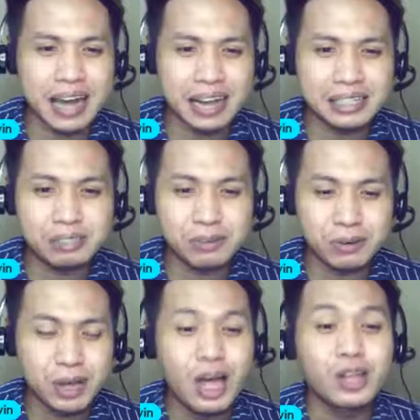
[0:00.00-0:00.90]

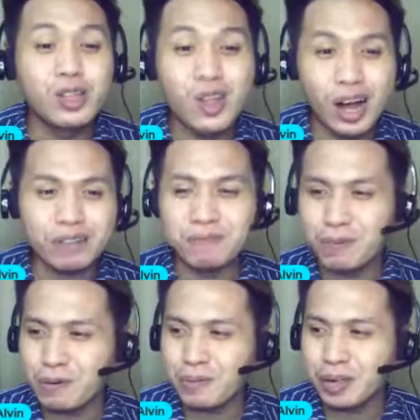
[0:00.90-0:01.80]
answer,
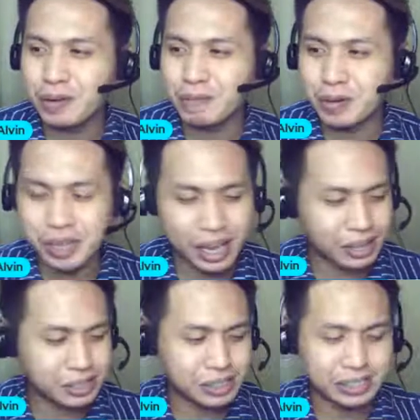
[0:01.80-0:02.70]
non-verbal
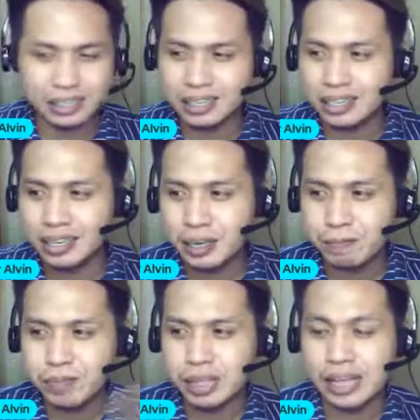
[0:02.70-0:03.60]
communication.
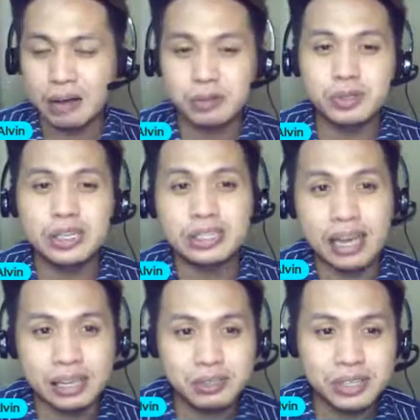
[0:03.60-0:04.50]
Down to the second